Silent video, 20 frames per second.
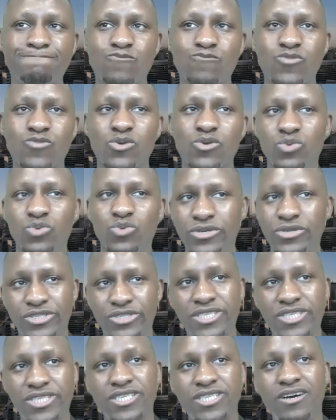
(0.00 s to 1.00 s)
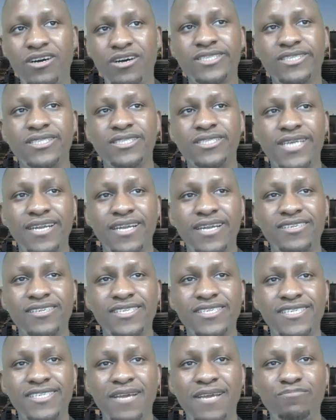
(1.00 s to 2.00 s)
We're just not on the
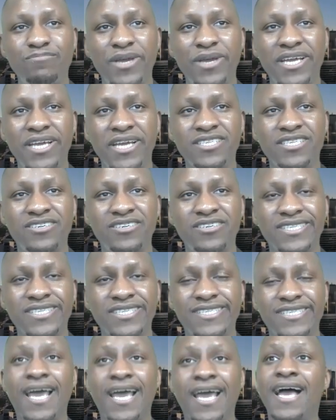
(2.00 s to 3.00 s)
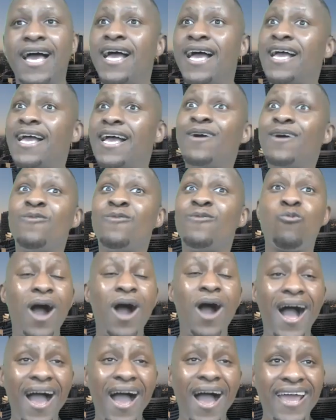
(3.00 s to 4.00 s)
same page on this.
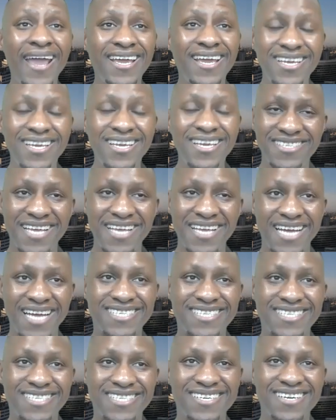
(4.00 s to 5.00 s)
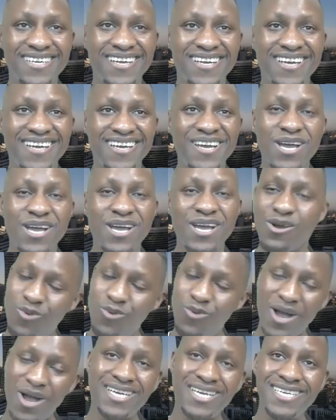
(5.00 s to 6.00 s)
Why is that?
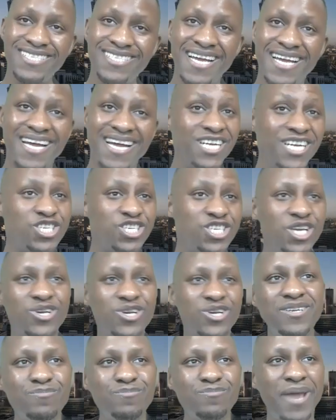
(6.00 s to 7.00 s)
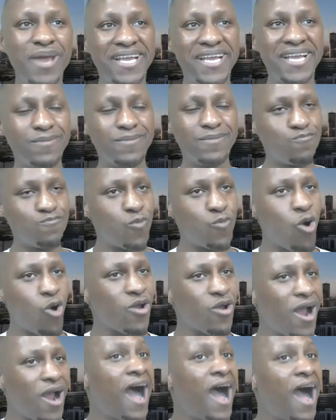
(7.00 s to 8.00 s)
Why is that? She couldn't make it more
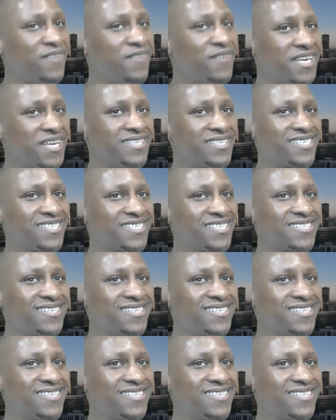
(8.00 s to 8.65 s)
obvious